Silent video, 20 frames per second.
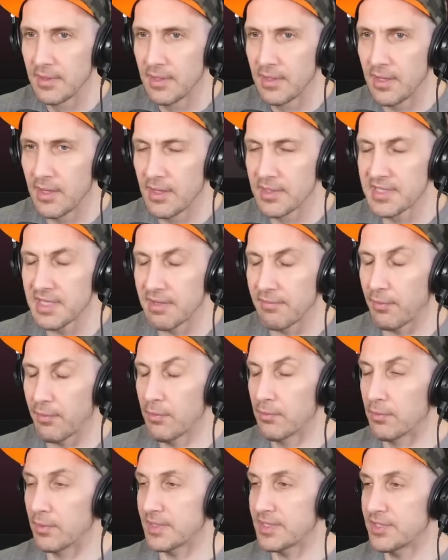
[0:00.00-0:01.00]
Halsey.
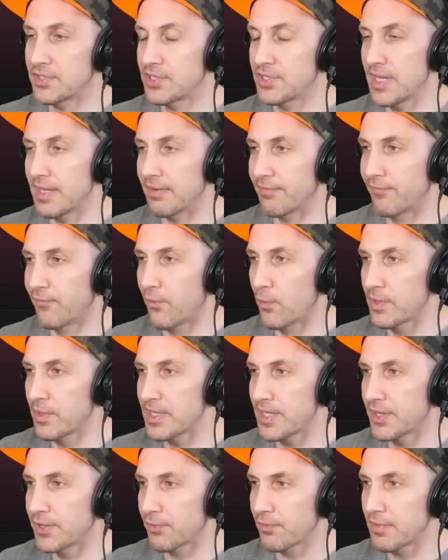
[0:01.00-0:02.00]
Holy shit.
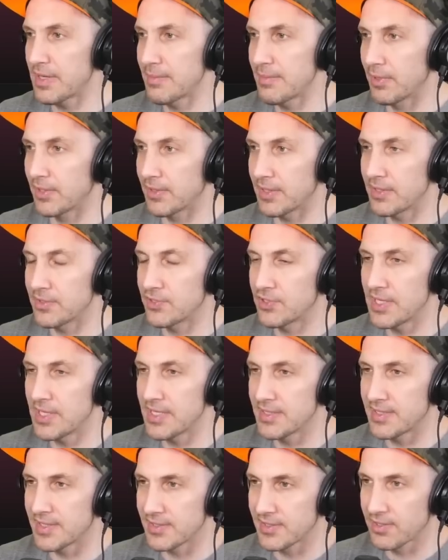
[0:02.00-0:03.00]
43 million.
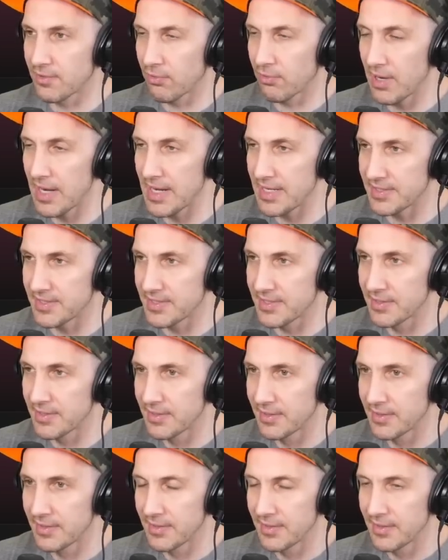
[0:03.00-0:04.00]
Jesus Christ.
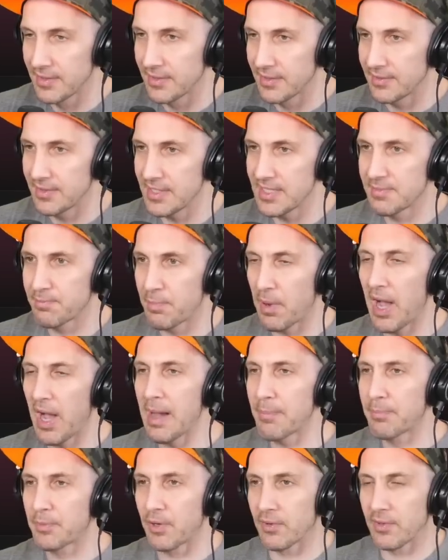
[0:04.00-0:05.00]
These
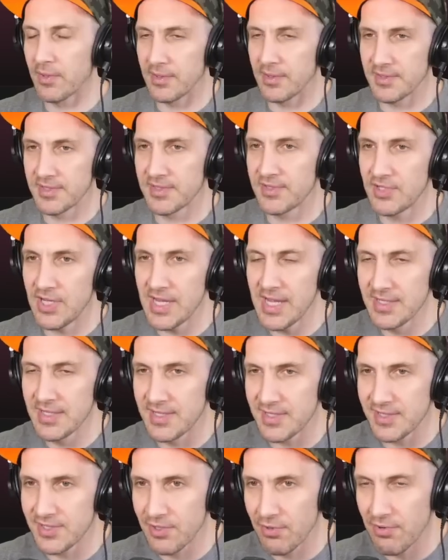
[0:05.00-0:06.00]
pop girls.
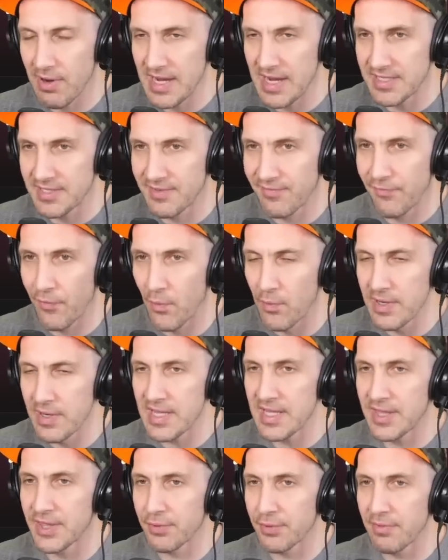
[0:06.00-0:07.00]
Jesus Christ.
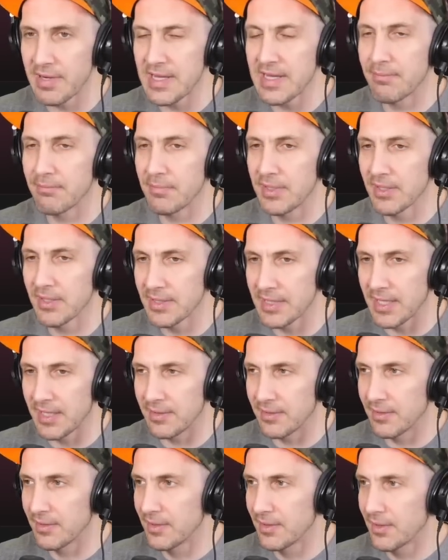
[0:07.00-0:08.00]
43
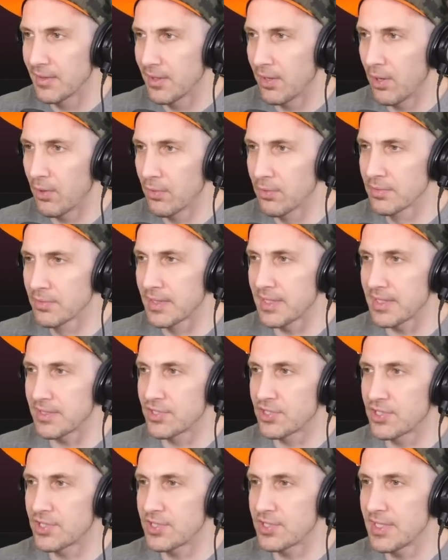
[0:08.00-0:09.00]
million. Holy
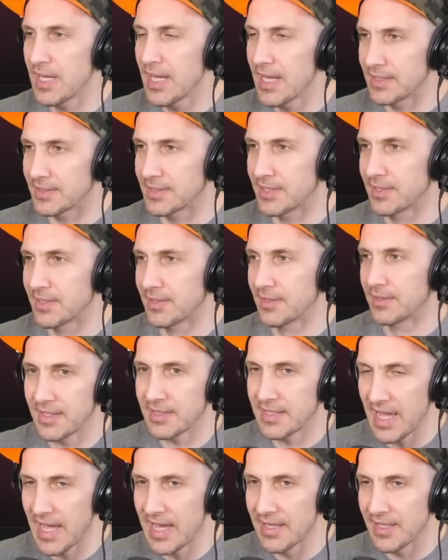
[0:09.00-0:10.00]
shit.
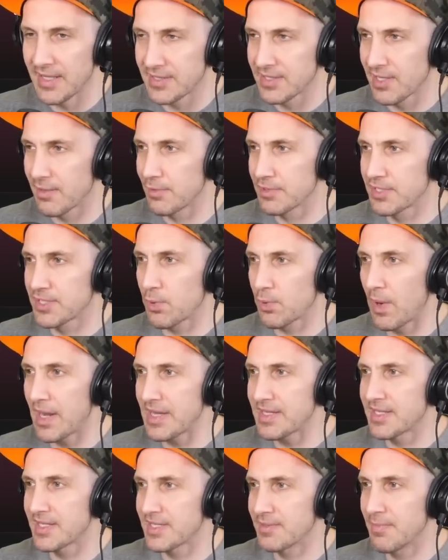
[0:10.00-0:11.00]
Again, that's almost
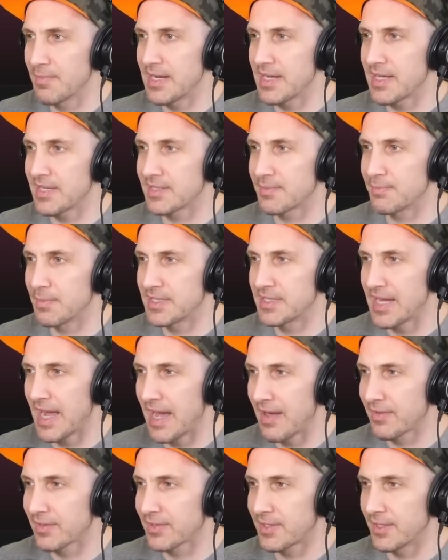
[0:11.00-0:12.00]
twice as many as
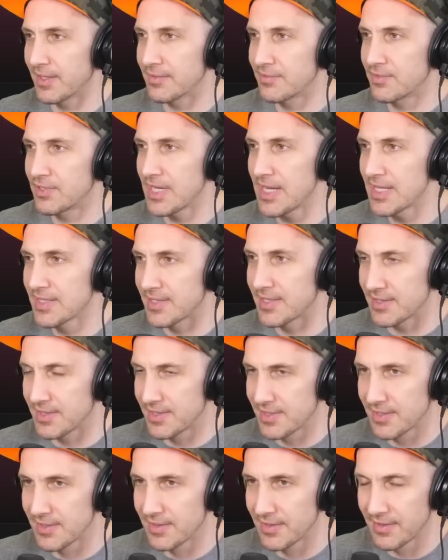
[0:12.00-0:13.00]
Metallica.
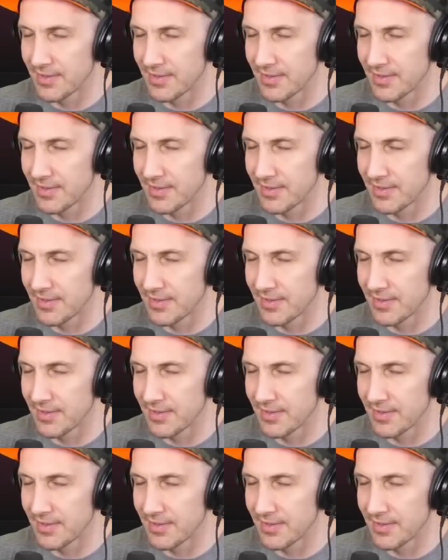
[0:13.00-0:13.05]
Jesus.